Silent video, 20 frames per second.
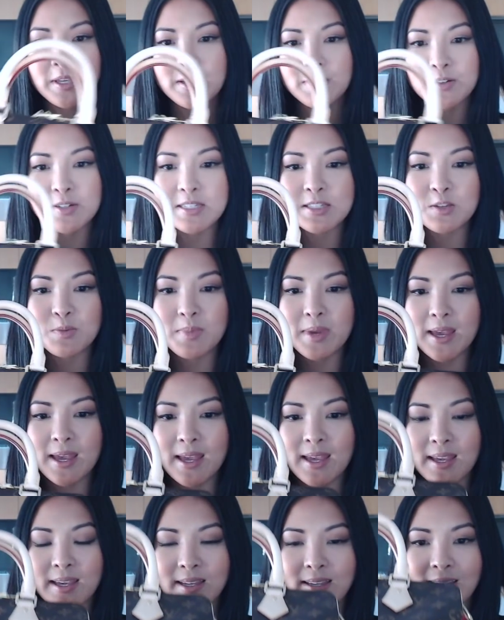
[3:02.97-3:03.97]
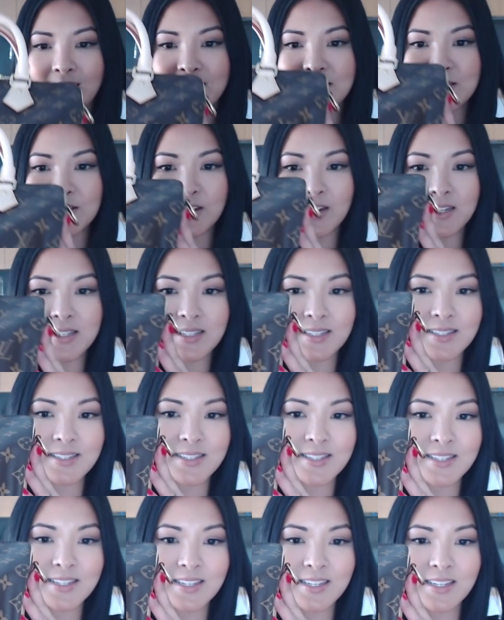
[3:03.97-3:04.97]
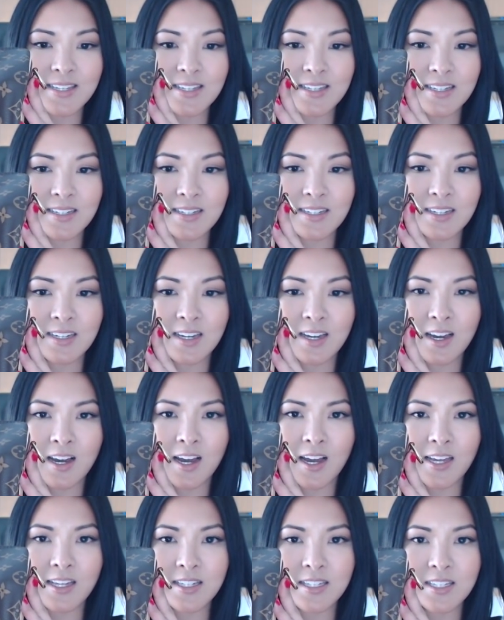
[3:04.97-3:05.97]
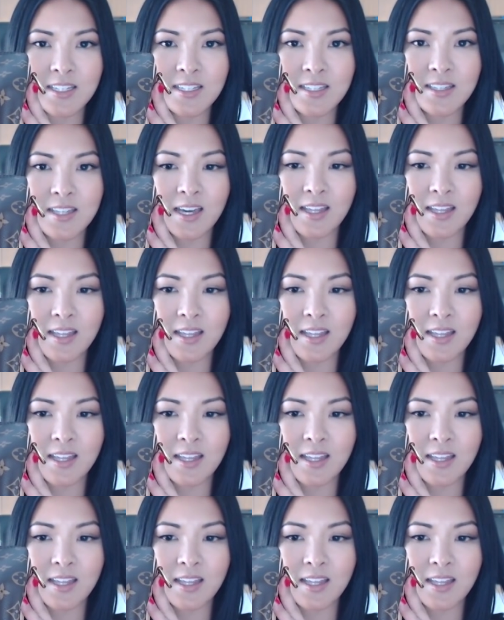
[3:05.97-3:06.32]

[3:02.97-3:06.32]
here is the bag. As you guys can see, I need